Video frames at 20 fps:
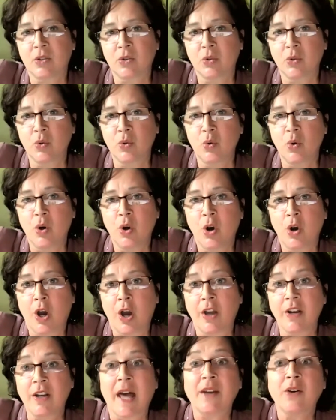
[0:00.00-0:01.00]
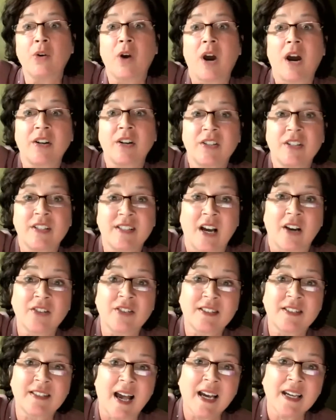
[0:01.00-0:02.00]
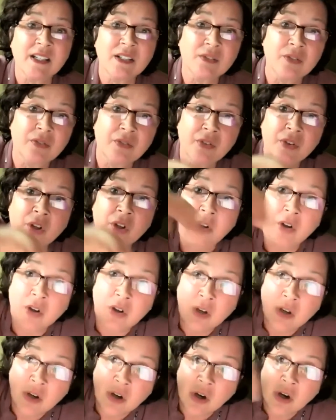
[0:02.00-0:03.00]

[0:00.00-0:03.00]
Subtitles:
to another artist outside of the